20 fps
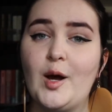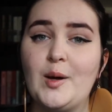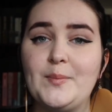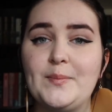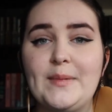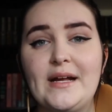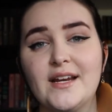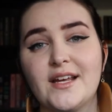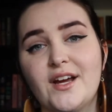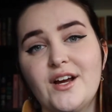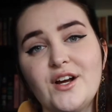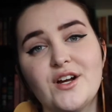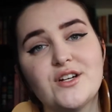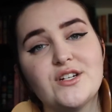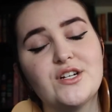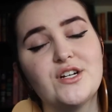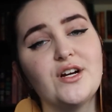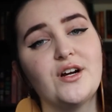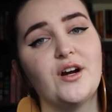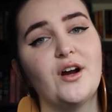main
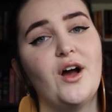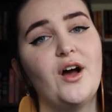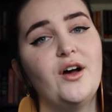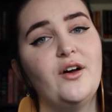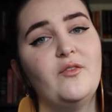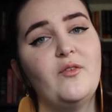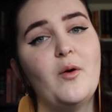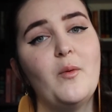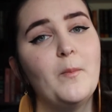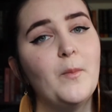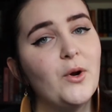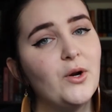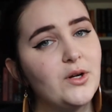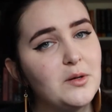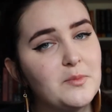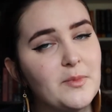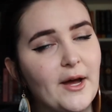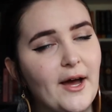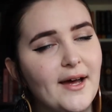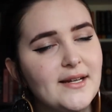character of
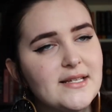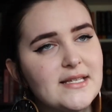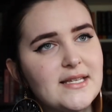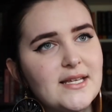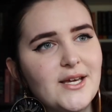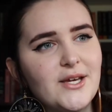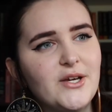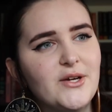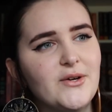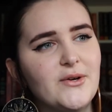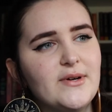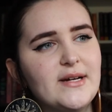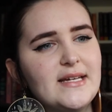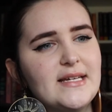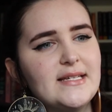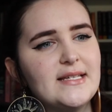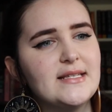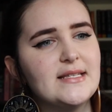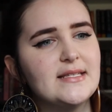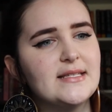Murderbot, who
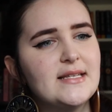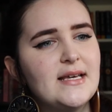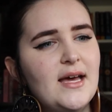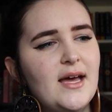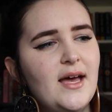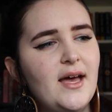is